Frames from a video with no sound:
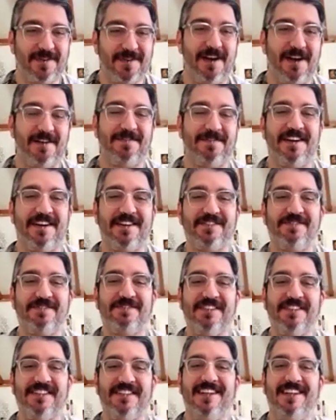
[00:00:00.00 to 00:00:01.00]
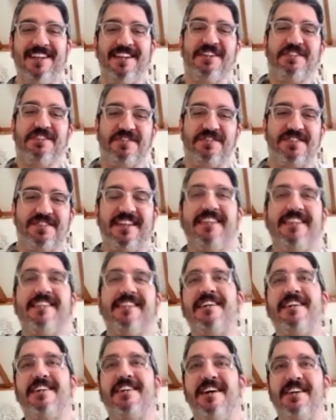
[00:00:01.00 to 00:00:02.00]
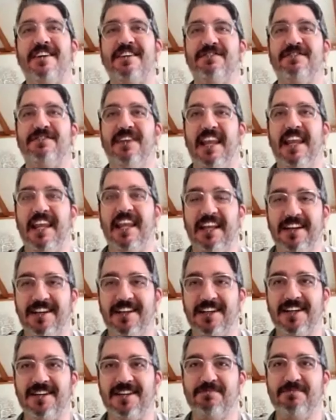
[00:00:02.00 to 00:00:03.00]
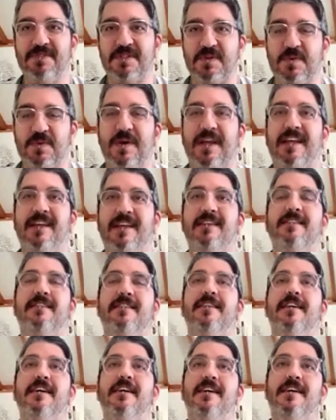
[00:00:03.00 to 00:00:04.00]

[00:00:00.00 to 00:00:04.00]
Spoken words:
I find it really interesting, that kind of link between